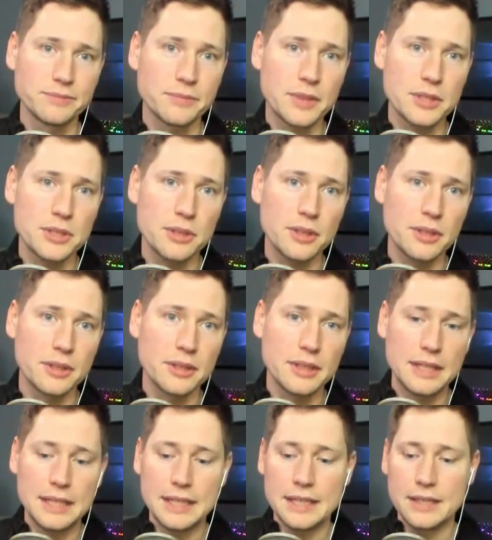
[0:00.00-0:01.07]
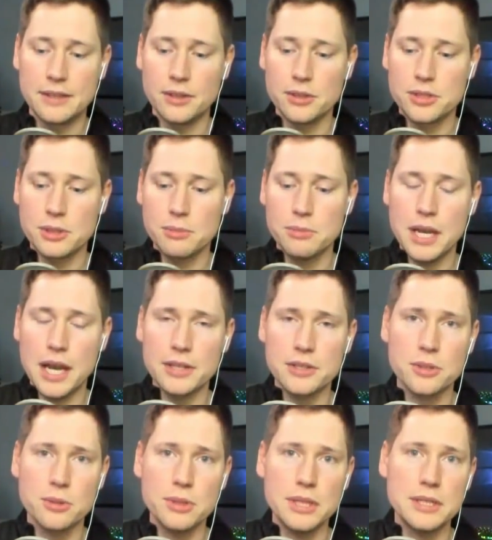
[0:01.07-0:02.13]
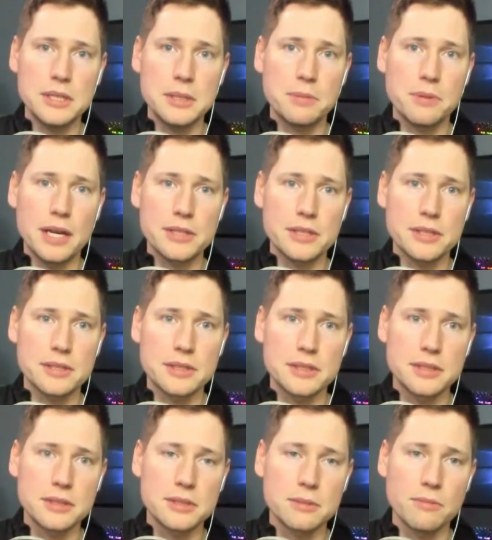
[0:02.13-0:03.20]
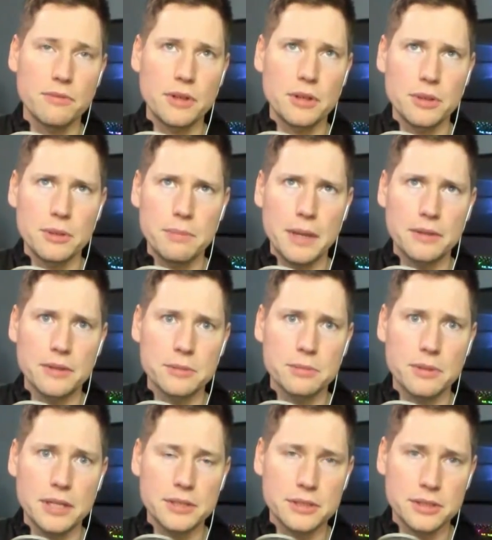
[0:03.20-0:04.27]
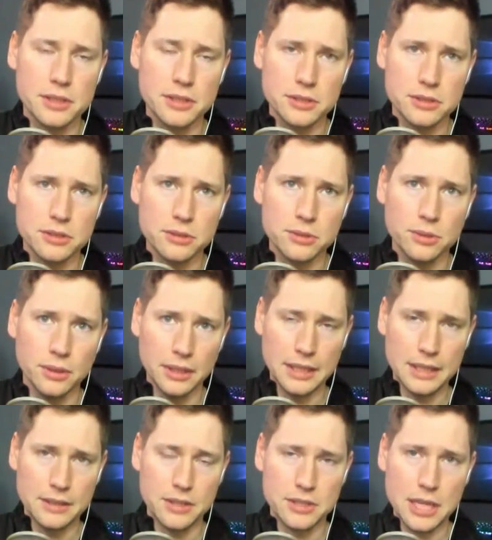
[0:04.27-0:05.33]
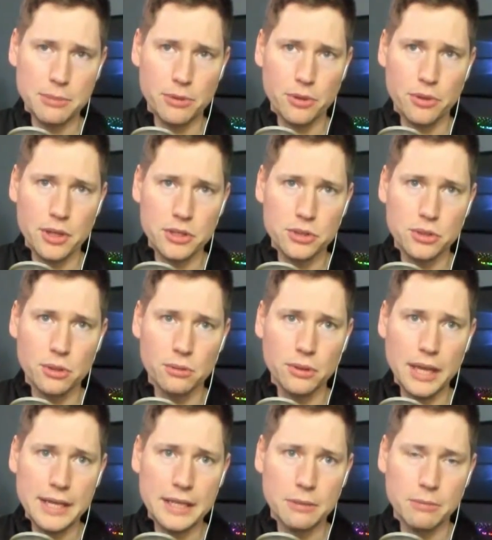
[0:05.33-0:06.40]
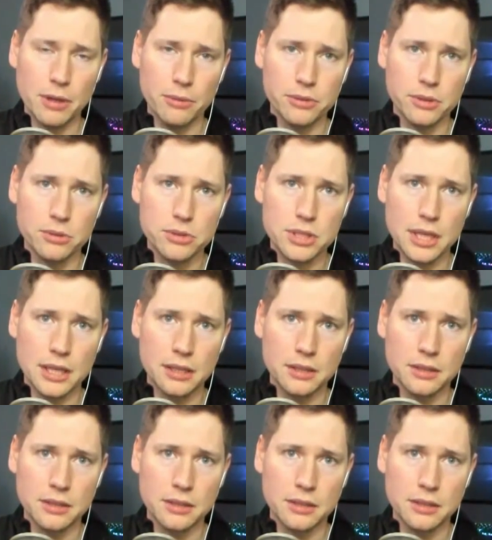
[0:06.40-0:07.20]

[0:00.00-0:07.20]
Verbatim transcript: Because there are some not so easy processes and some fairly painless processes to disable the things you don't like about Windows 10.